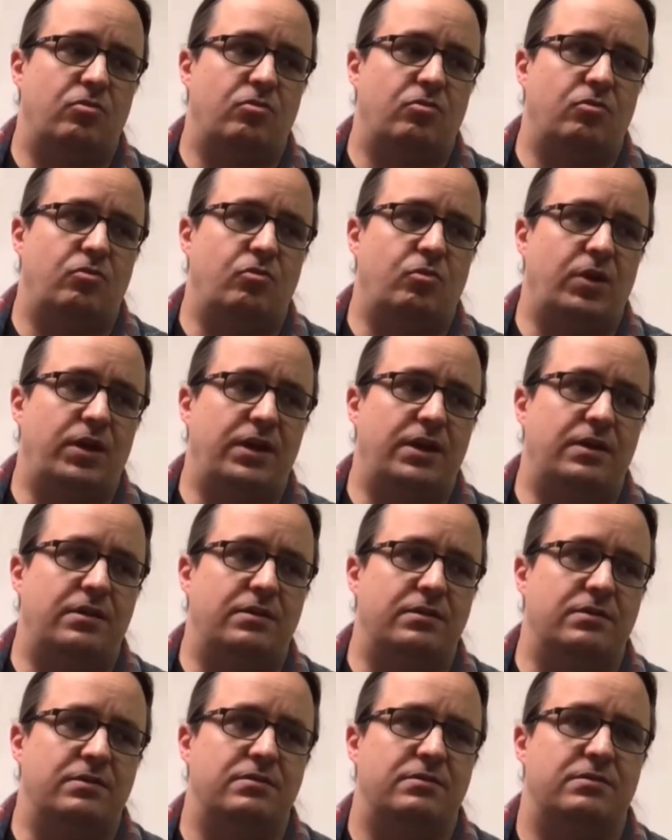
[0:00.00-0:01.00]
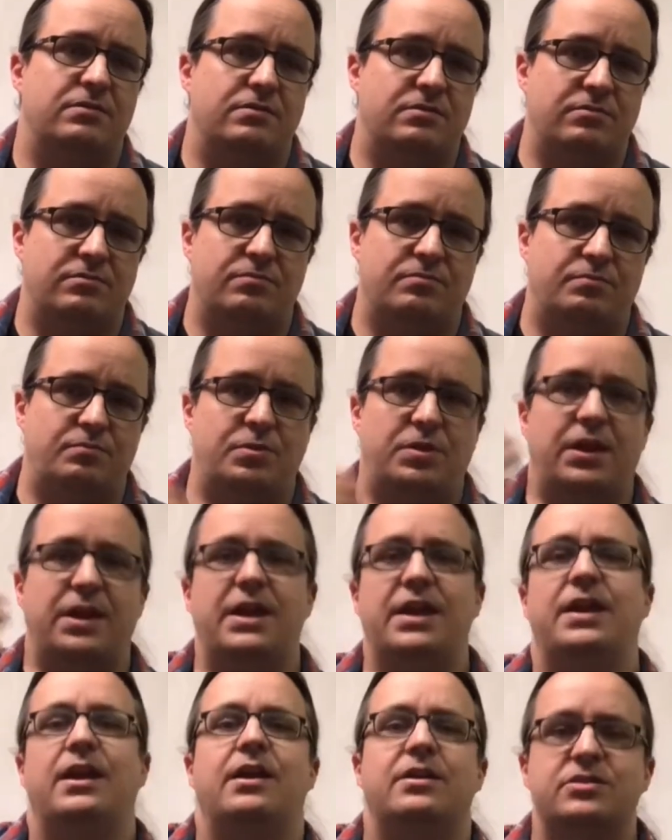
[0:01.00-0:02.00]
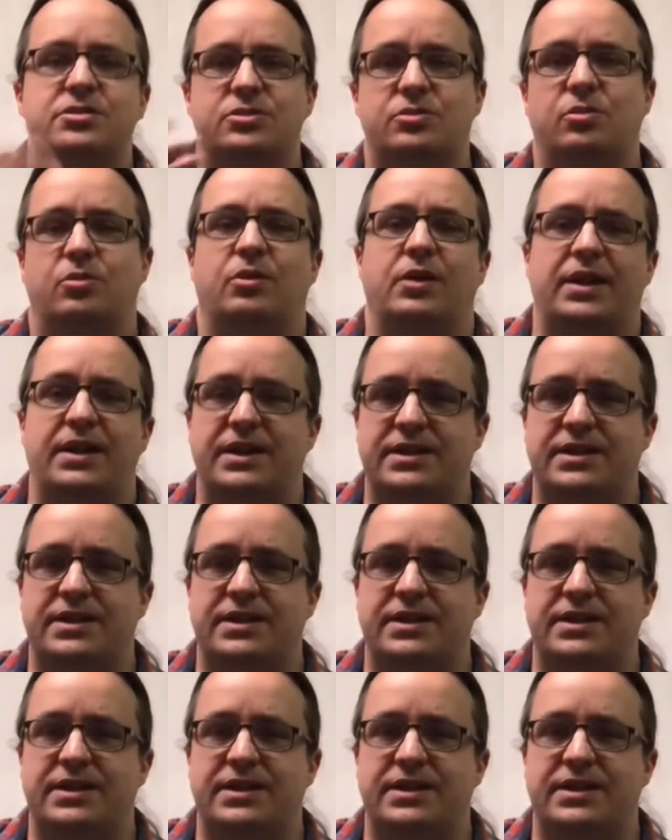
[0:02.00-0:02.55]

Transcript: when playing out a story,